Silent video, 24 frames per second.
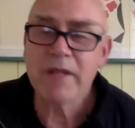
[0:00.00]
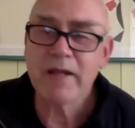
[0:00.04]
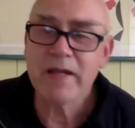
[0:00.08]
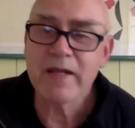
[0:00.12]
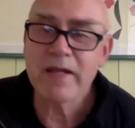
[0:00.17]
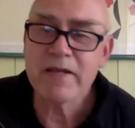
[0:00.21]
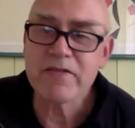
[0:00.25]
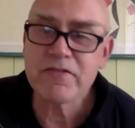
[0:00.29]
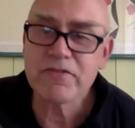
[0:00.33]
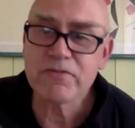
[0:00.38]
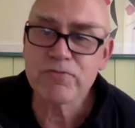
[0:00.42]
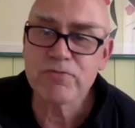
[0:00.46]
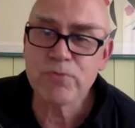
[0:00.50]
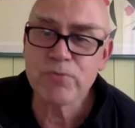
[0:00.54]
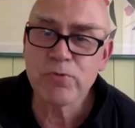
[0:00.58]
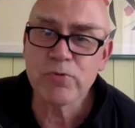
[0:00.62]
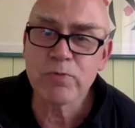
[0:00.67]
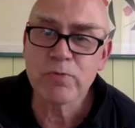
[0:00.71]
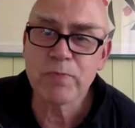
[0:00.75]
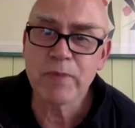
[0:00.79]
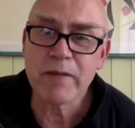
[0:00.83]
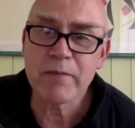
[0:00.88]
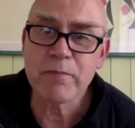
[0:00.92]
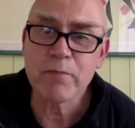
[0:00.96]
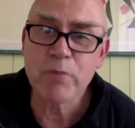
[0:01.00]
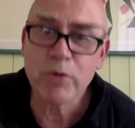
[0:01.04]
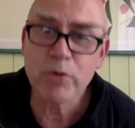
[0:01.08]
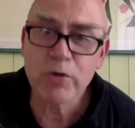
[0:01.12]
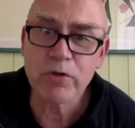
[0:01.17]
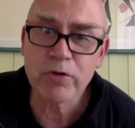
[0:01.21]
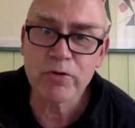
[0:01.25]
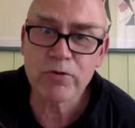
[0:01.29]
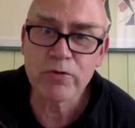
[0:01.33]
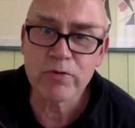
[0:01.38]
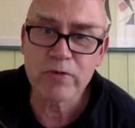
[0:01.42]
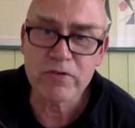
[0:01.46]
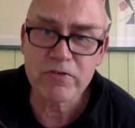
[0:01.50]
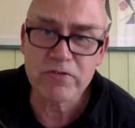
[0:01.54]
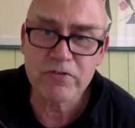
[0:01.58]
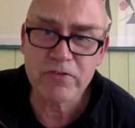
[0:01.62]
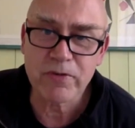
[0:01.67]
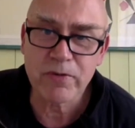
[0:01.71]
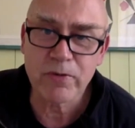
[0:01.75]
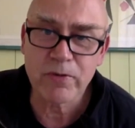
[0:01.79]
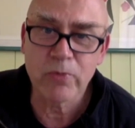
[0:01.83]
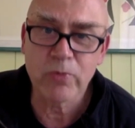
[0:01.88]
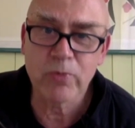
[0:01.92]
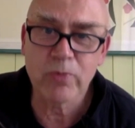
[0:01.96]
is ruled by Mercury,
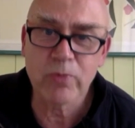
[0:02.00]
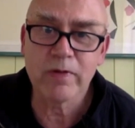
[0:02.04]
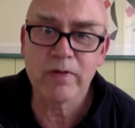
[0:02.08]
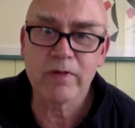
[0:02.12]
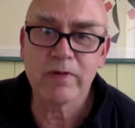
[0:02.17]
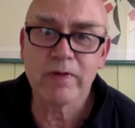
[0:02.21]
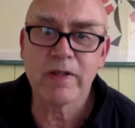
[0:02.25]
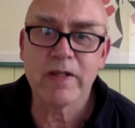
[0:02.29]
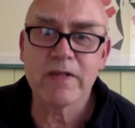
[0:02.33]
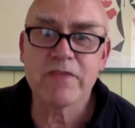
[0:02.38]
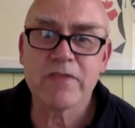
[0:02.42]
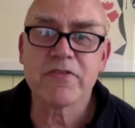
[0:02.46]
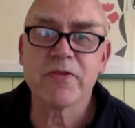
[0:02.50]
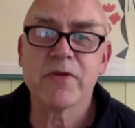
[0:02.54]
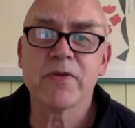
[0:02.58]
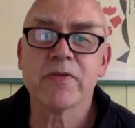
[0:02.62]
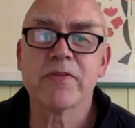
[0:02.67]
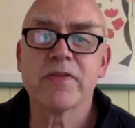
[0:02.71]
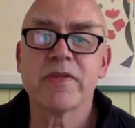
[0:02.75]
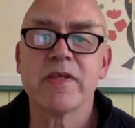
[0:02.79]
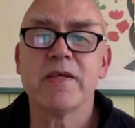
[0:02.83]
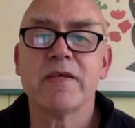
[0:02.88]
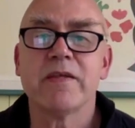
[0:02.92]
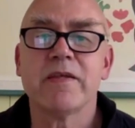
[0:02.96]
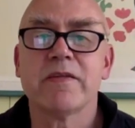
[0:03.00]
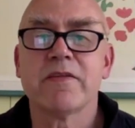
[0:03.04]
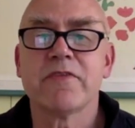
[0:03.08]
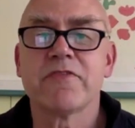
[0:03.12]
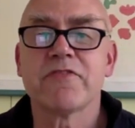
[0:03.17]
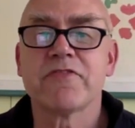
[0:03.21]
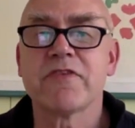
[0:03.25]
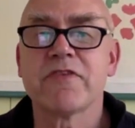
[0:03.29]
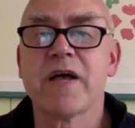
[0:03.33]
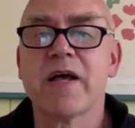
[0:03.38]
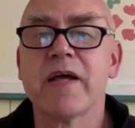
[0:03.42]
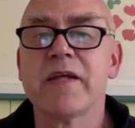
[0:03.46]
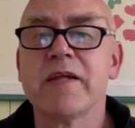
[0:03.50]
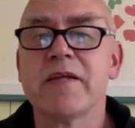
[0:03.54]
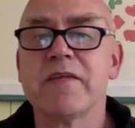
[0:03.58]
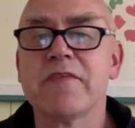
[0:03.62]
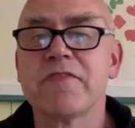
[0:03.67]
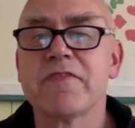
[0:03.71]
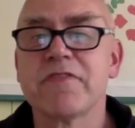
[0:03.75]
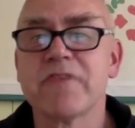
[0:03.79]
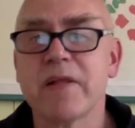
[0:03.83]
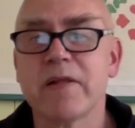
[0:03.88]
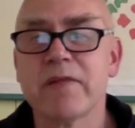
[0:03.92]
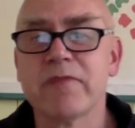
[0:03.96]
so it's not the sign
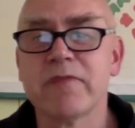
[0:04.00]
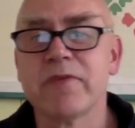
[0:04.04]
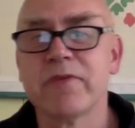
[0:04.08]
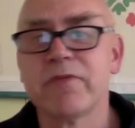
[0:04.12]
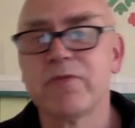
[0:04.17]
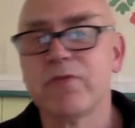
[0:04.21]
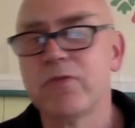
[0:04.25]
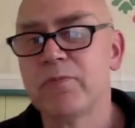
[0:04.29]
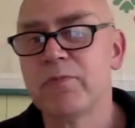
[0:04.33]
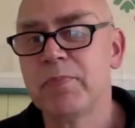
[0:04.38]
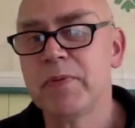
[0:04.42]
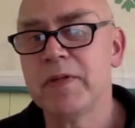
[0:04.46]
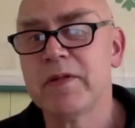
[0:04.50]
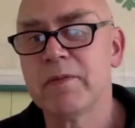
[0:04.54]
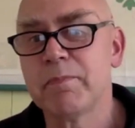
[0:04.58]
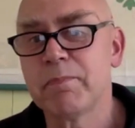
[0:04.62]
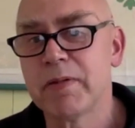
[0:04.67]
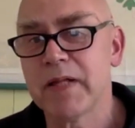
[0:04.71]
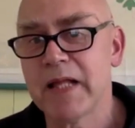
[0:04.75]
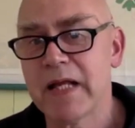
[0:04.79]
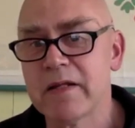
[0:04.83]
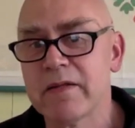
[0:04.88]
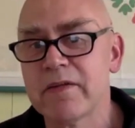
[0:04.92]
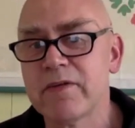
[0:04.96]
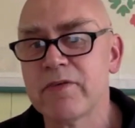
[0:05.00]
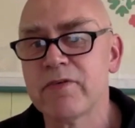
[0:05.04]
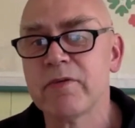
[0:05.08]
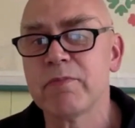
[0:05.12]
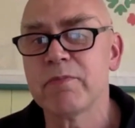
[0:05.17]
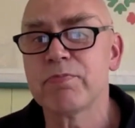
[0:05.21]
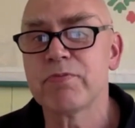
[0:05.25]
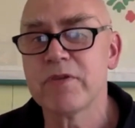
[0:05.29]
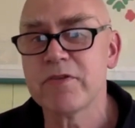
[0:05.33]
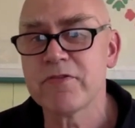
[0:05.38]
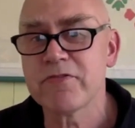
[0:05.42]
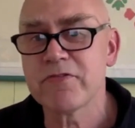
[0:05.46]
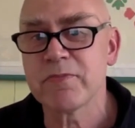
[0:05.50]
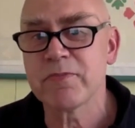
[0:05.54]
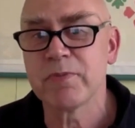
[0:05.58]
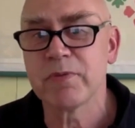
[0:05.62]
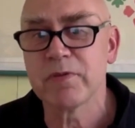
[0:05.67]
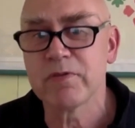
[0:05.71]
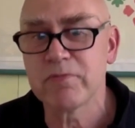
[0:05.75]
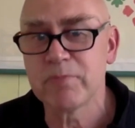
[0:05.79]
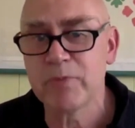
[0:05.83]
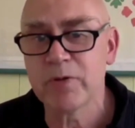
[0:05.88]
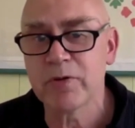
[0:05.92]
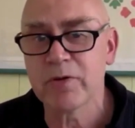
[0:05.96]
itself, it would be the planetary principle
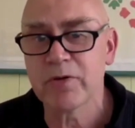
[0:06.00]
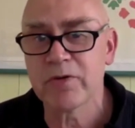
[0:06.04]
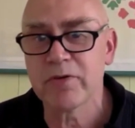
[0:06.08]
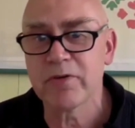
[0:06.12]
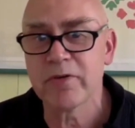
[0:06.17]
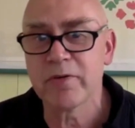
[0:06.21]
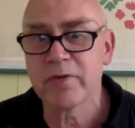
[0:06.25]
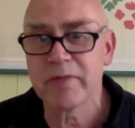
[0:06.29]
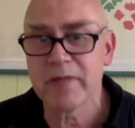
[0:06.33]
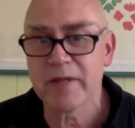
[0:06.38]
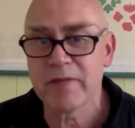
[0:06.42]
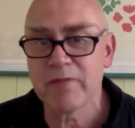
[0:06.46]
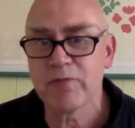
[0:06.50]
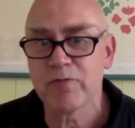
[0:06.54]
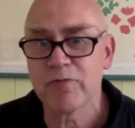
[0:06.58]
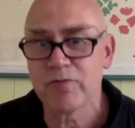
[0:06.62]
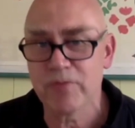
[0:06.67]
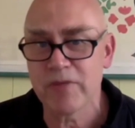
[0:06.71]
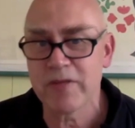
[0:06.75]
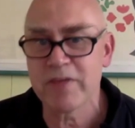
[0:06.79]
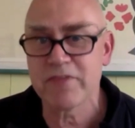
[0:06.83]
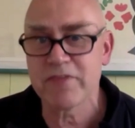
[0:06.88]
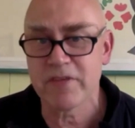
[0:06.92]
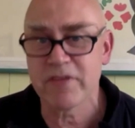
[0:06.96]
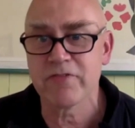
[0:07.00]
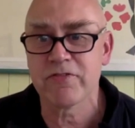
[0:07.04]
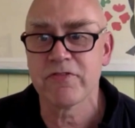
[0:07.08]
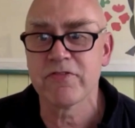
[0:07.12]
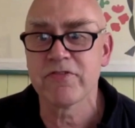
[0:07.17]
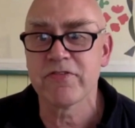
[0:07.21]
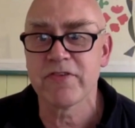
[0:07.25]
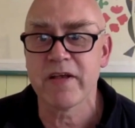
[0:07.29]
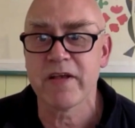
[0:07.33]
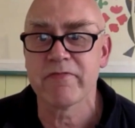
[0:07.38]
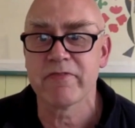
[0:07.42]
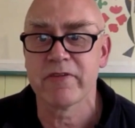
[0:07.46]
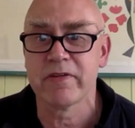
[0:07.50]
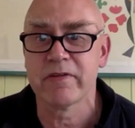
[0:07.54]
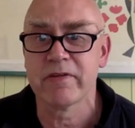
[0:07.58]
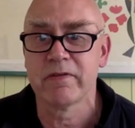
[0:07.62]
of Mercury, and that would reign session 7.